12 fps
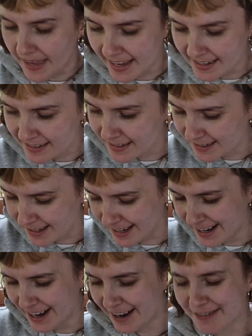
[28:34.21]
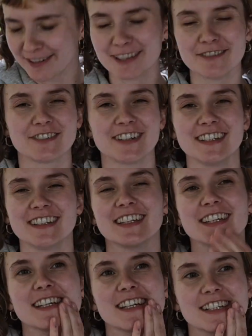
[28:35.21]
And a really funny
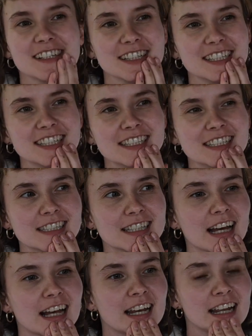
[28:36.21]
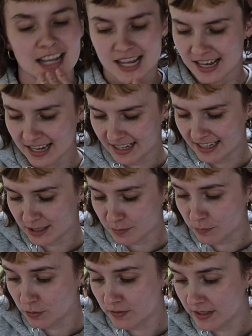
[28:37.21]
thing is that it's
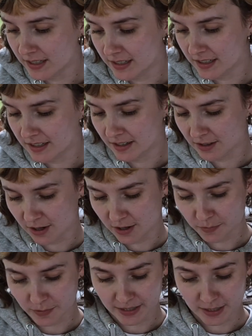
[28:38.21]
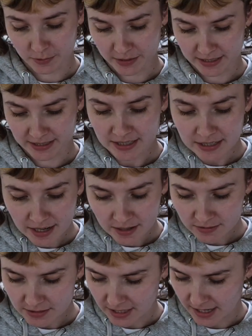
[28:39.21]
moving along really quickly
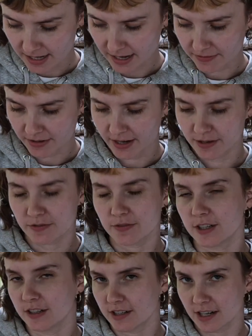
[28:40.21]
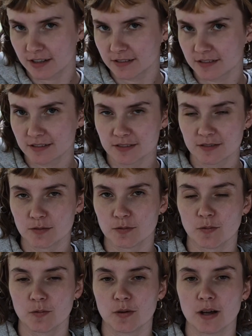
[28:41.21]
now that I have kind of figured out
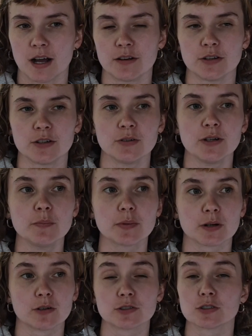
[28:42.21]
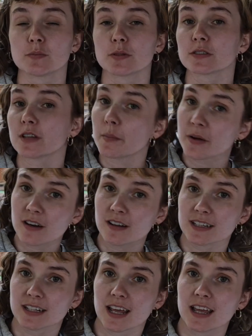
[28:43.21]
how to do it, but also because I'm on
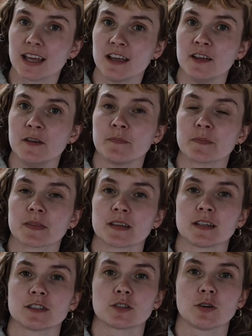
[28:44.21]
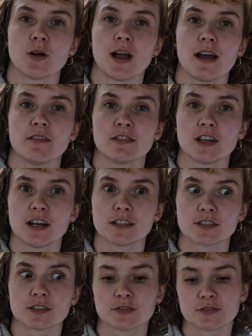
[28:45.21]
holiday. So I have
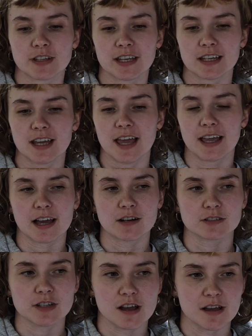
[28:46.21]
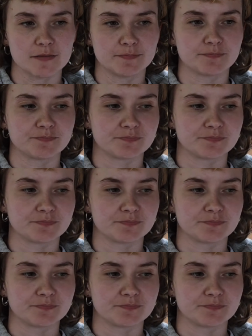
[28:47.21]
lots of like hangout time.